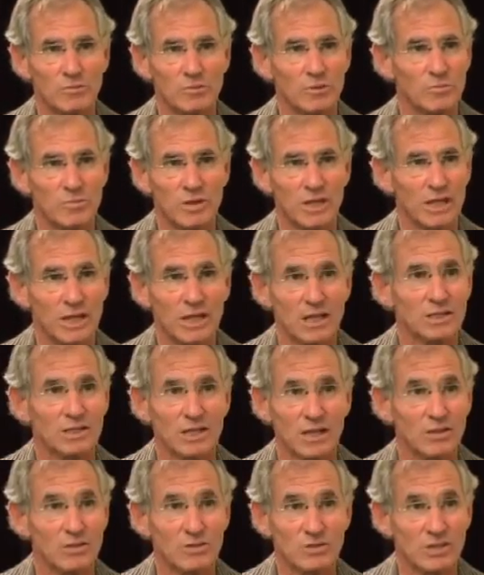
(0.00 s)
We're beginning
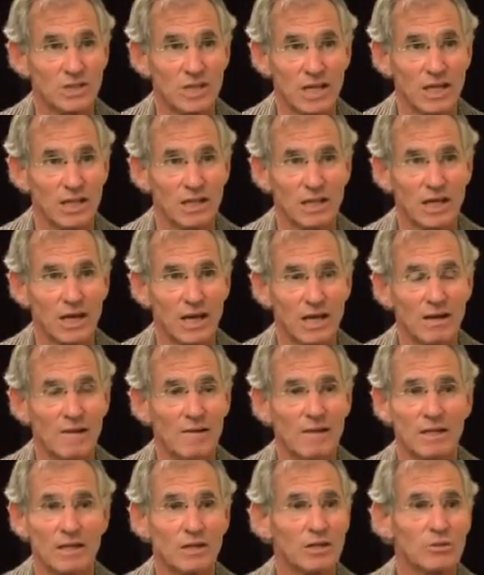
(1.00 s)
to understand that,
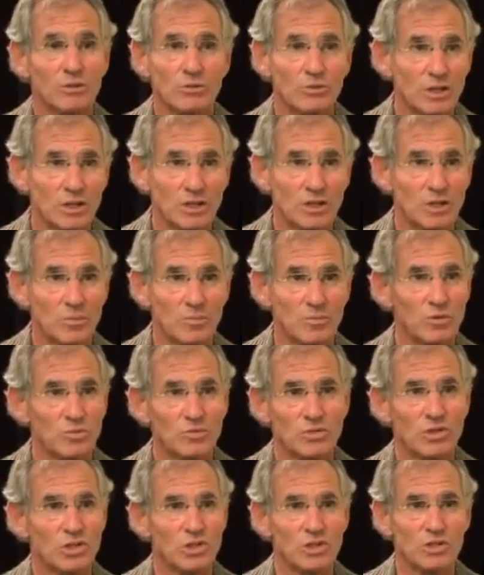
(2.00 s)
including the
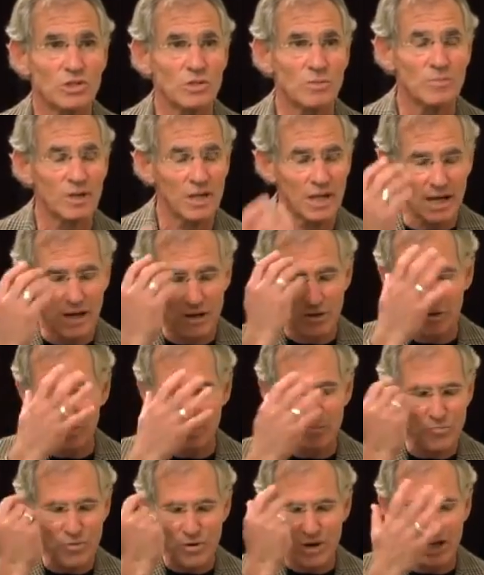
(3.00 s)
immune system and how
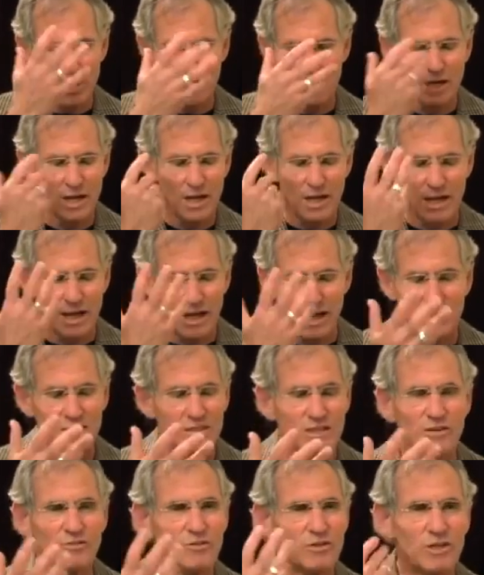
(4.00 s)
the brain
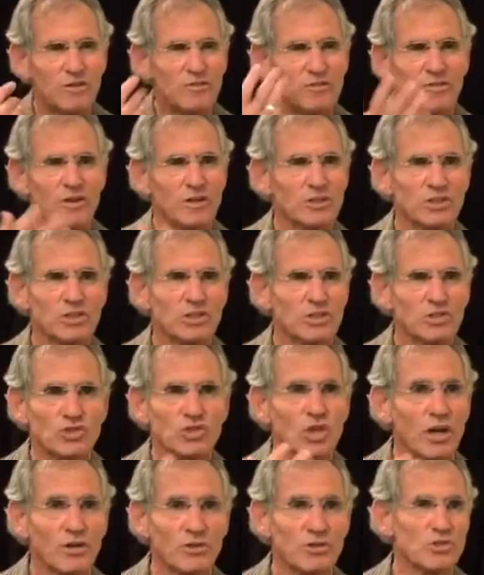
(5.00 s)
activity
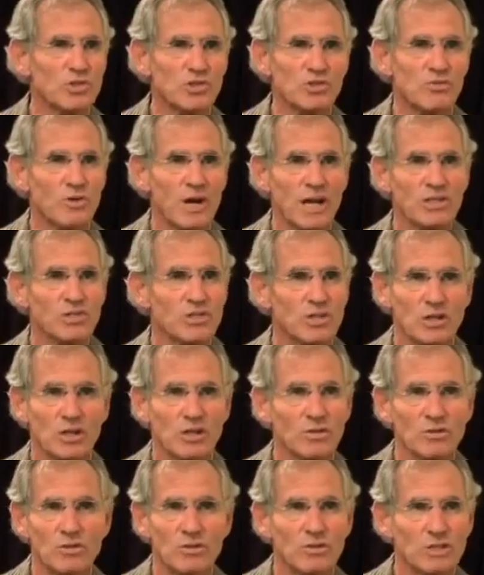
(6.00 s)
functions under stress and
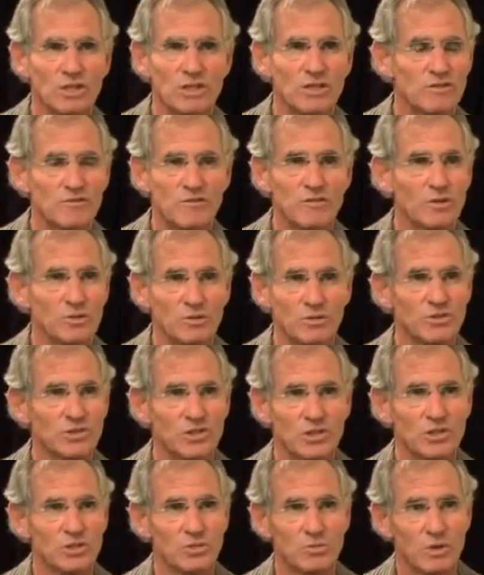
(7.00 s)
under difficult
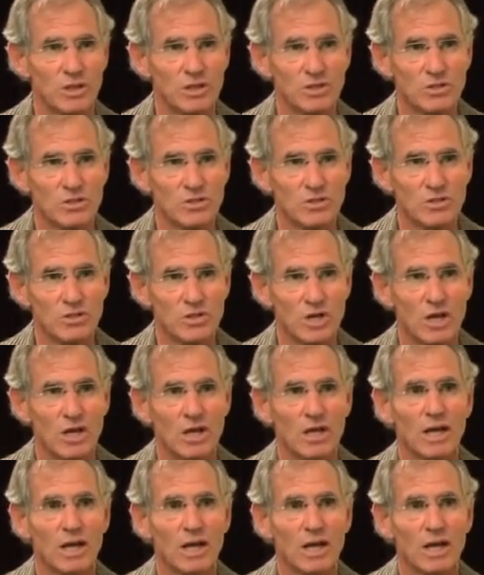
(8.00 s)
situations,